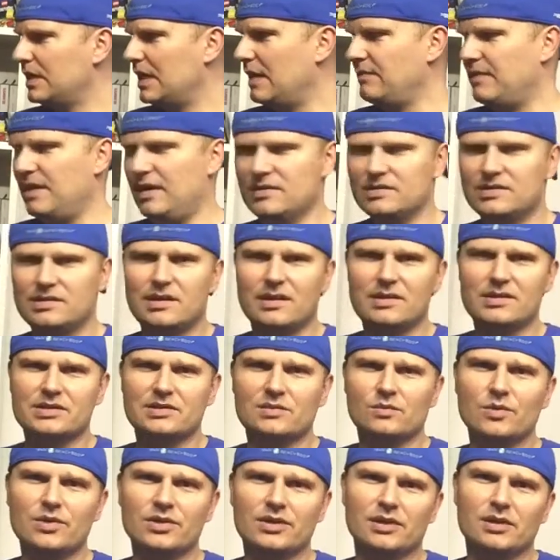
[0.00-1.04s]
Came
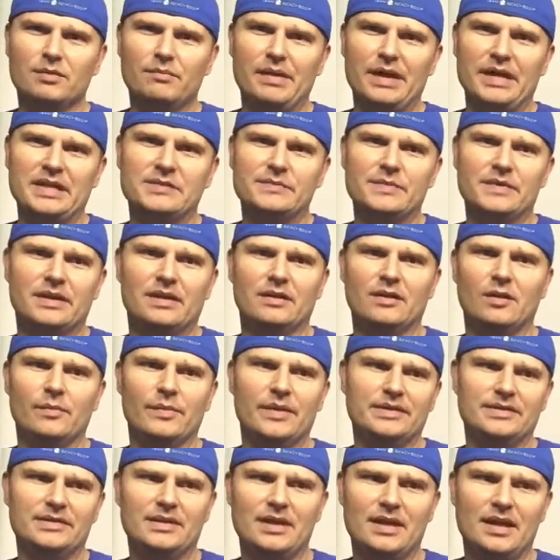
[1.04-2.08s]
downstairs to work in the basement a little
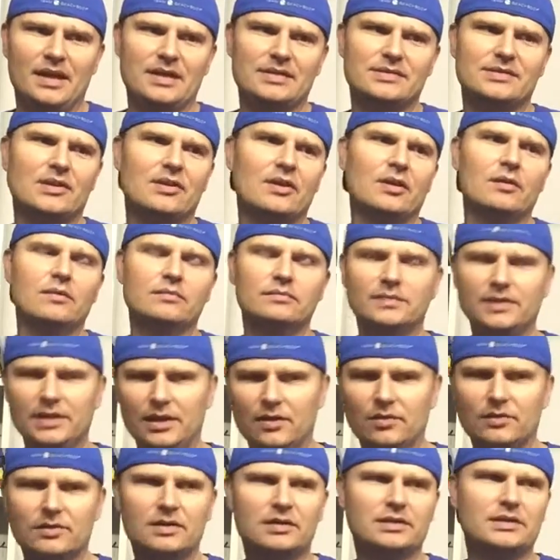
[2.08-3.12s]
bit today,
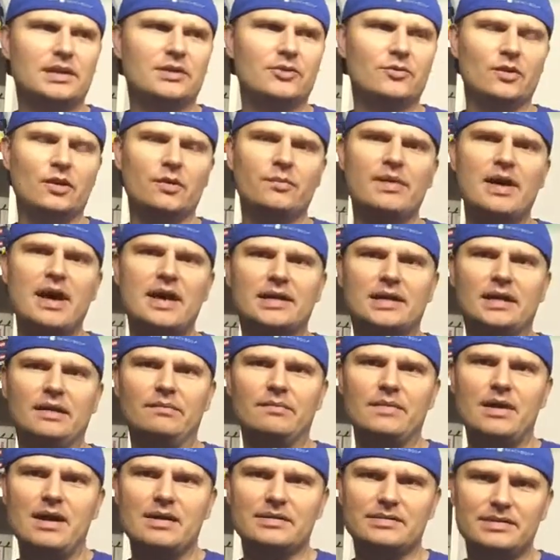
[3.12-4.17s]
continue
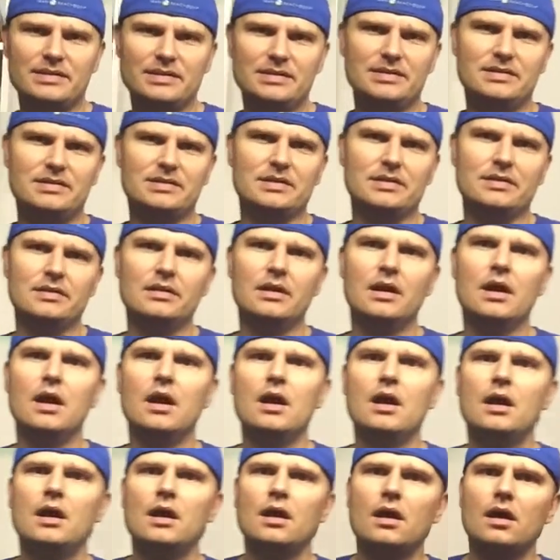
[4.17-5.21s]
unpacking boxes and
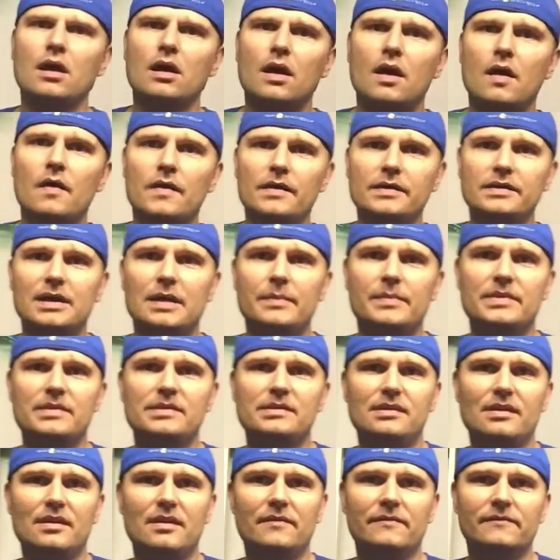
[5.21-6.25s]
all that type of
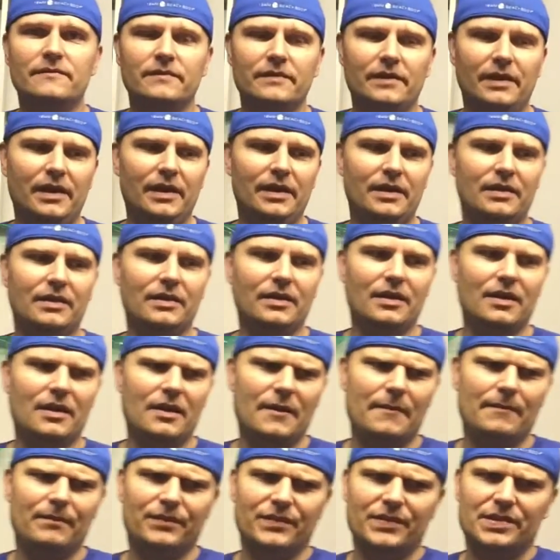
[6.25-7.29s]
stuff,
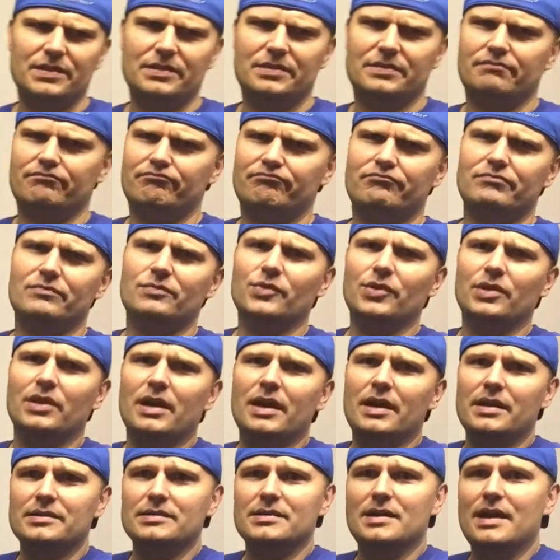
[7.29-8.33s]
and just
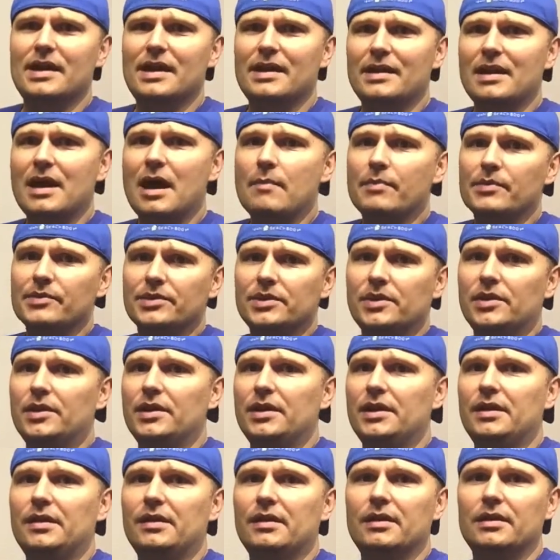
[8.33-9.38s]
realized that I had an
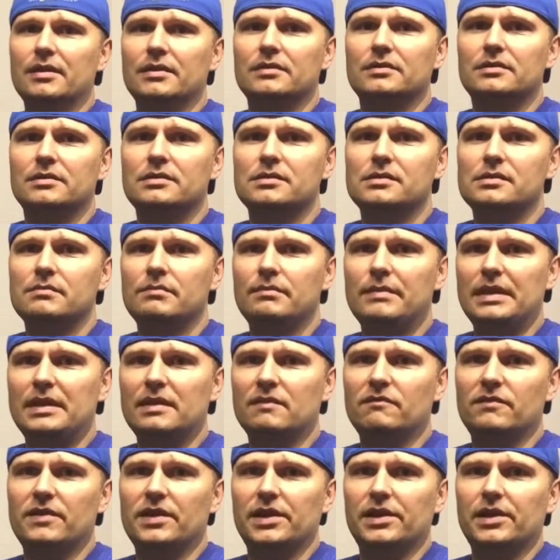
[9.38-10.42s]
opportunity to
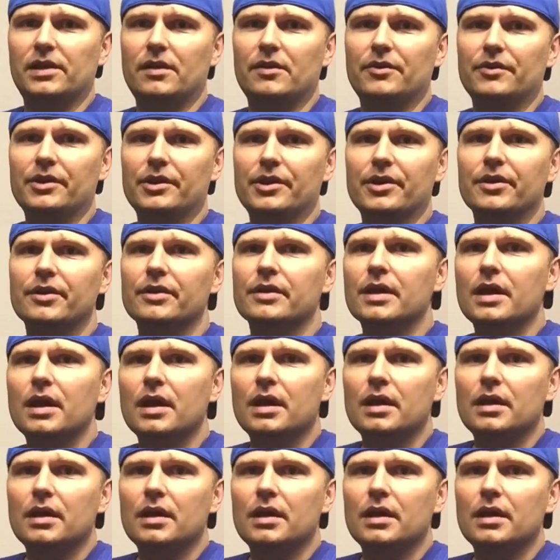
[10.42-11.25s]
make a video here,